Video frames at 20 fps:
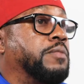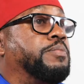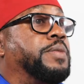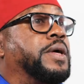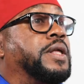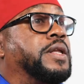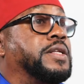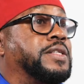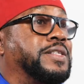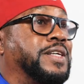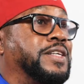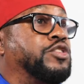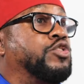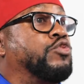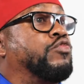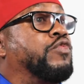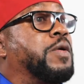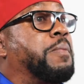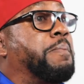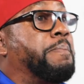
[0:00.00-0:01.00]
ability to
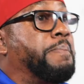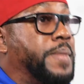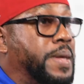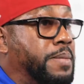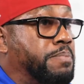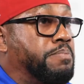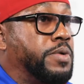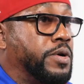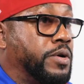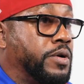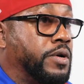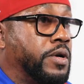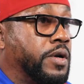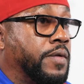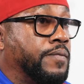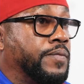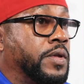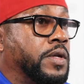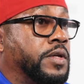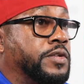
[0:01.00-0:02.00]
remember
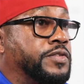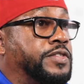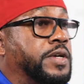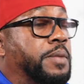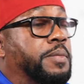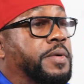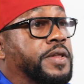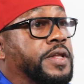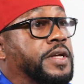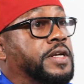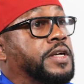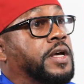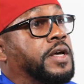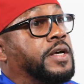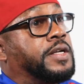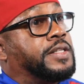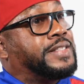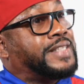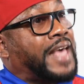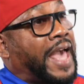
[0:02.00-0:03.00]
some of the
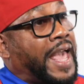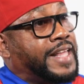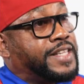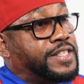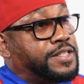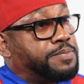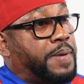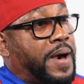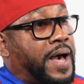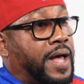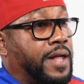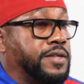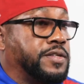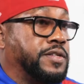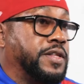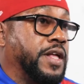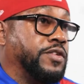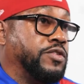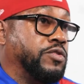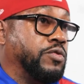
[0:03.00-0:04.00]
tight spots
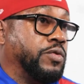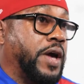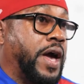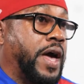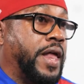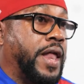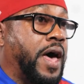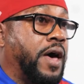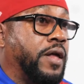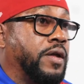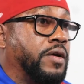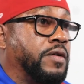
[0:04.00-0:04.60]
that you got out